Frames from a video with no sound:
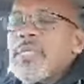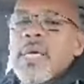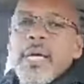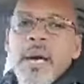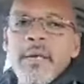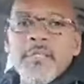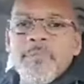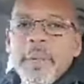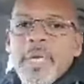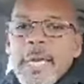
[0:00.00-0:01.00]
and say, God is
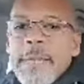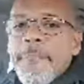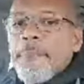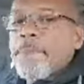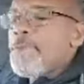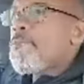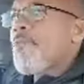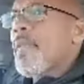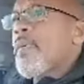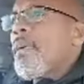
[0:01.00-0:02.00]
speaking.
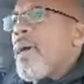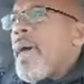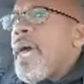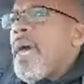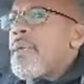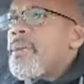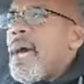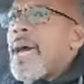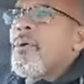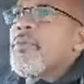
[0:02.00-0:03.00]
And
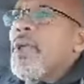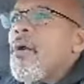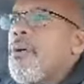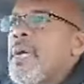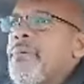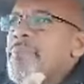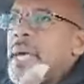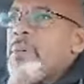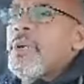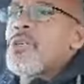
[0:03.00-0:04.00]
I don't know if
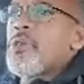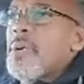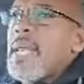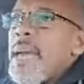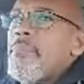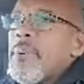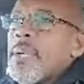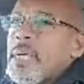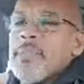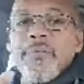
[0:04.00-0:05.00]
they were doing that
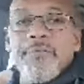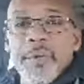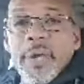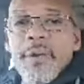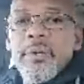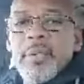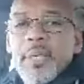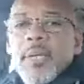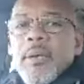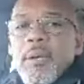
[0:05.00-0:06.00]
because of fear,
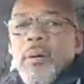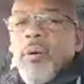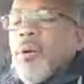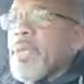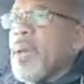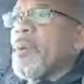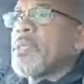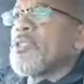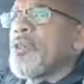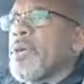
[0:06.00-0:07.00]
or they
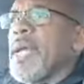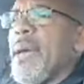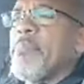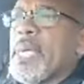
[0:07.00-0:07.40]
was doing that